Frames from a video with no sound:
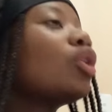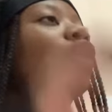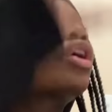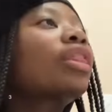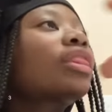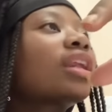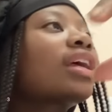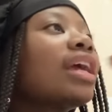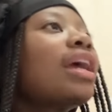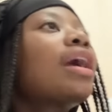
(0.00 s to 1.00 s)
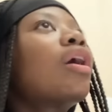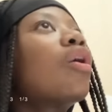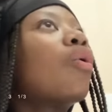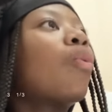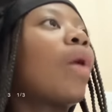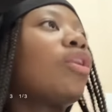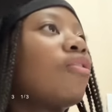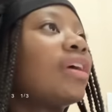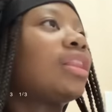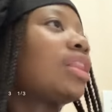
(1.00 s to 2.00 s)
Look, 3, 1
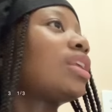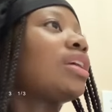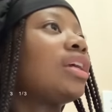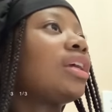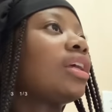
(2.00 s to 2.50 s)
over 3.